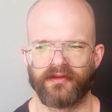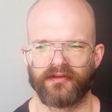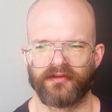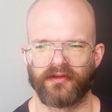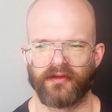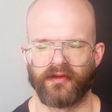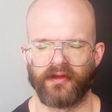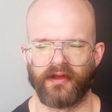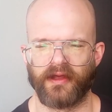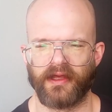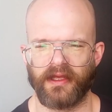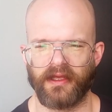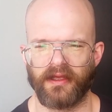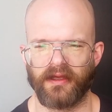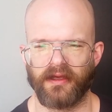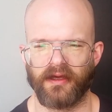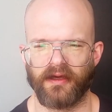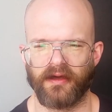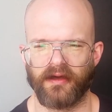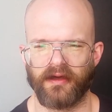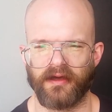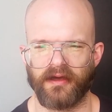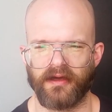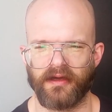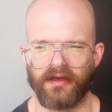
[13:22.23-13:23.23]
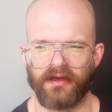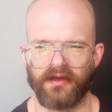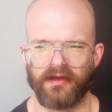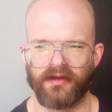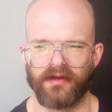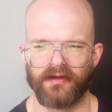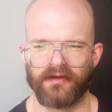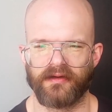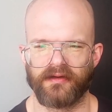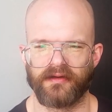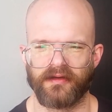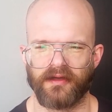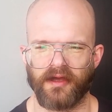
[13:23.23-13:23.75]
So like
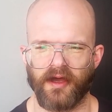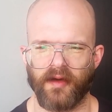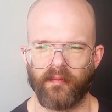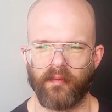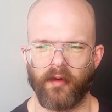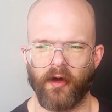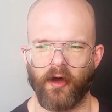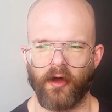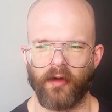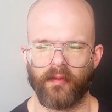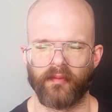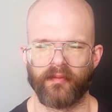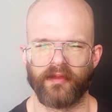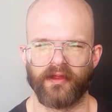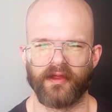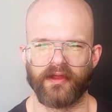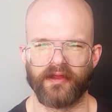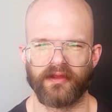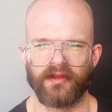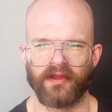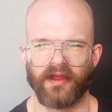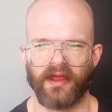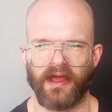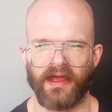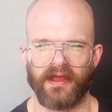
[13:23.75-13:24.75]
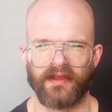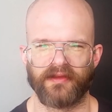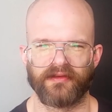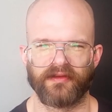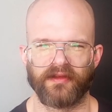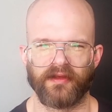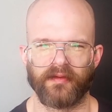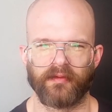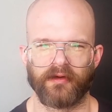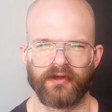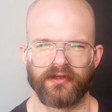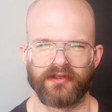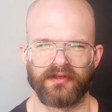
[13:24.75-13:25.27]
a balm that has
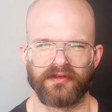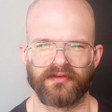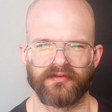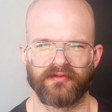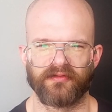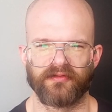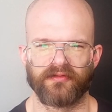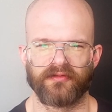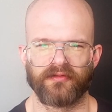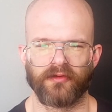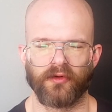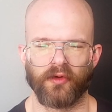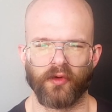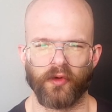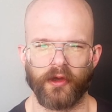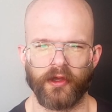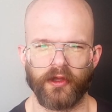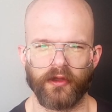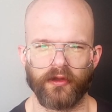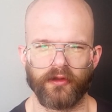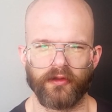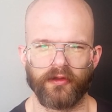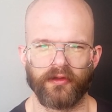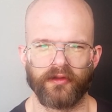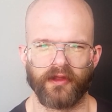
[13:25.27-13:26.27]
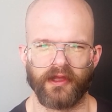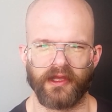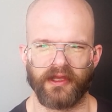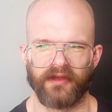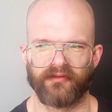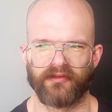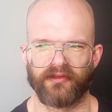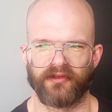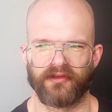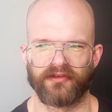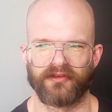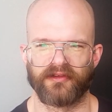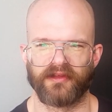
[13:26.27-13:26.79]
a bunch of oil, like if
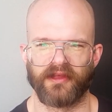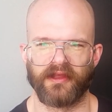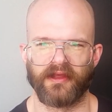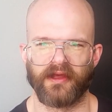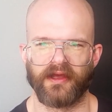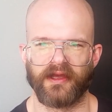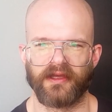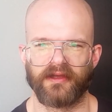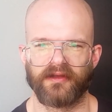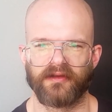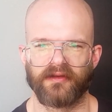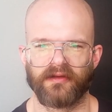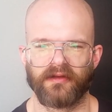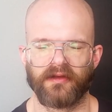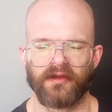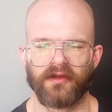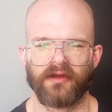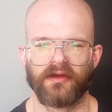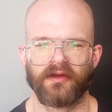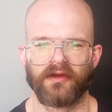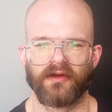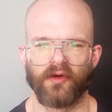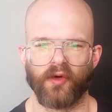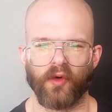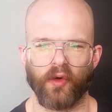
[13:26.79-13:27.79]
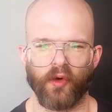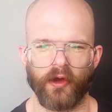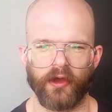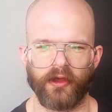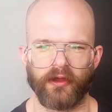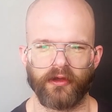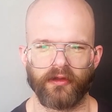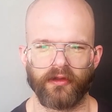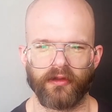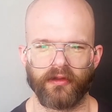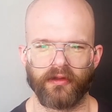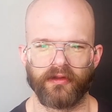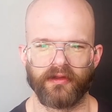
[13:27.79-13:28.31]
there's say like
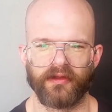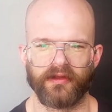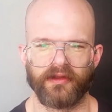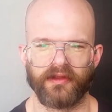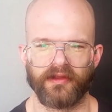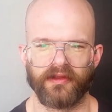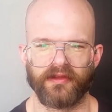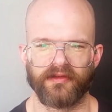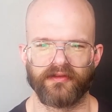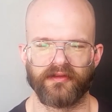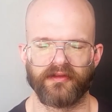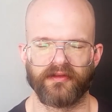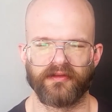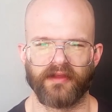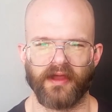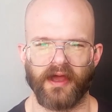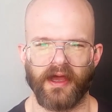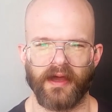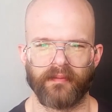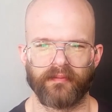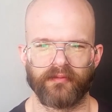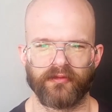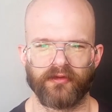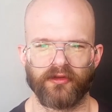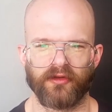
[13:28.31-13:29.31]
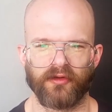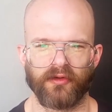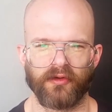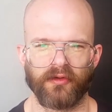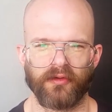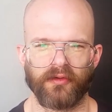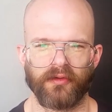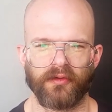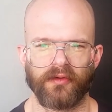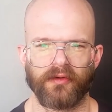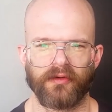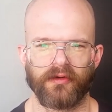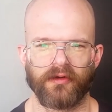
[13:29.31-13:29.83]
oil is the top
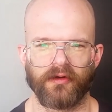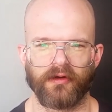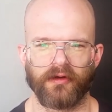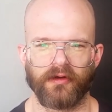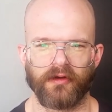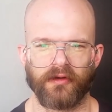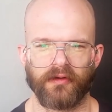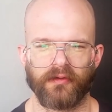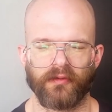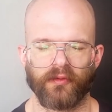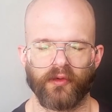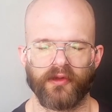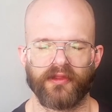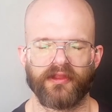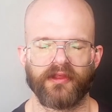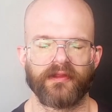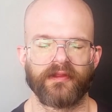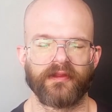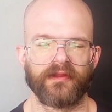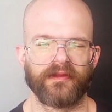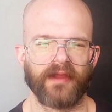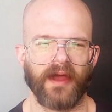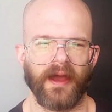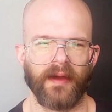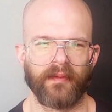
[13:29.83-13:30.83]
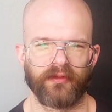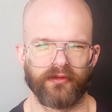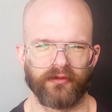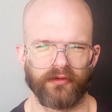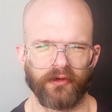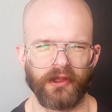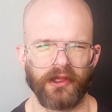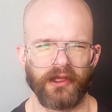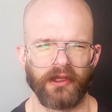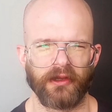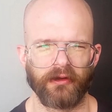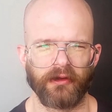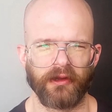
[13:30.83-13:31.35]
2 or within the top
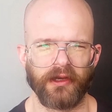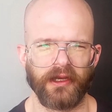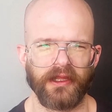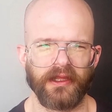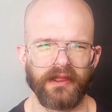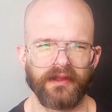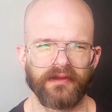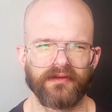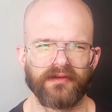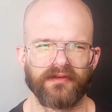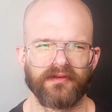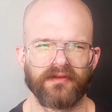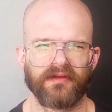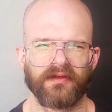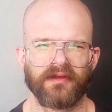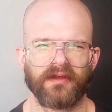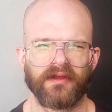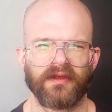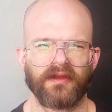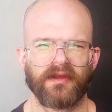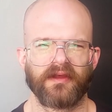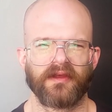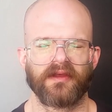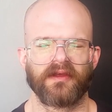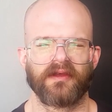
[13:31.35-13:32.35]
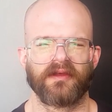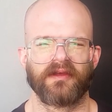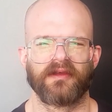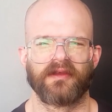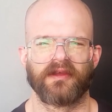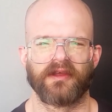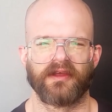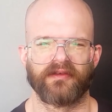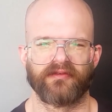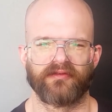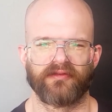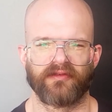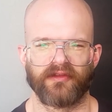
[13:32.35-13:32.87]
3 ingredients,
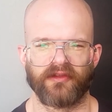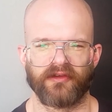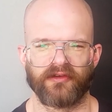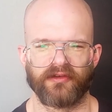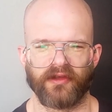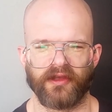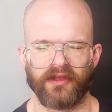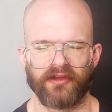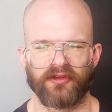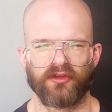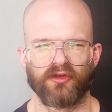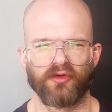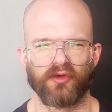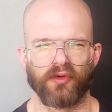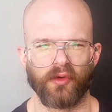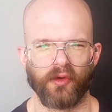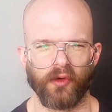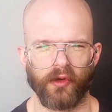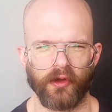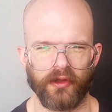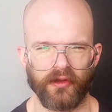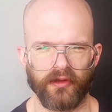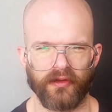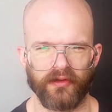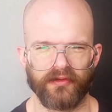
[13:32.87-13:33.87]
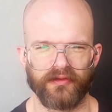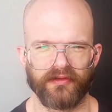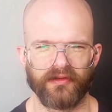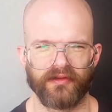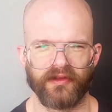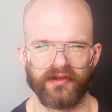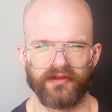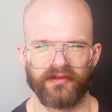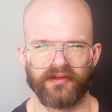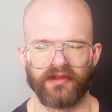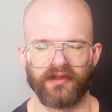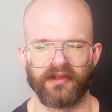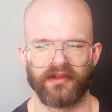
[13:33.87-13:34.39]
if there's like 2 oils
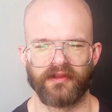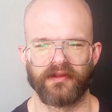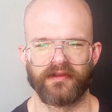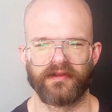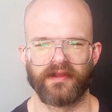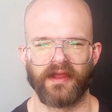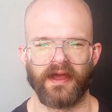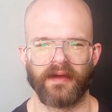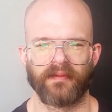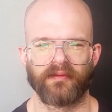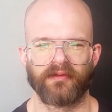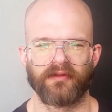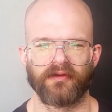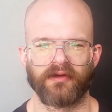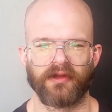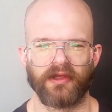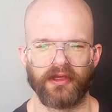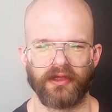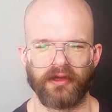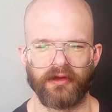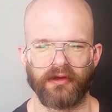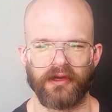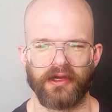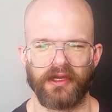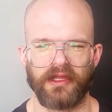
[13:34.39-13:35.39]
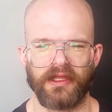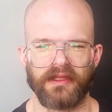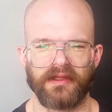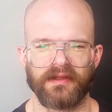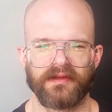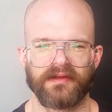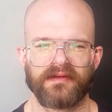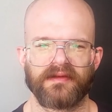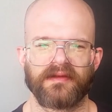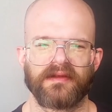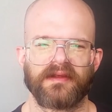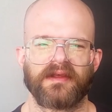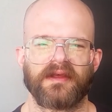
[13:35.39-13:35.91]
listed in the top 3 ingredients,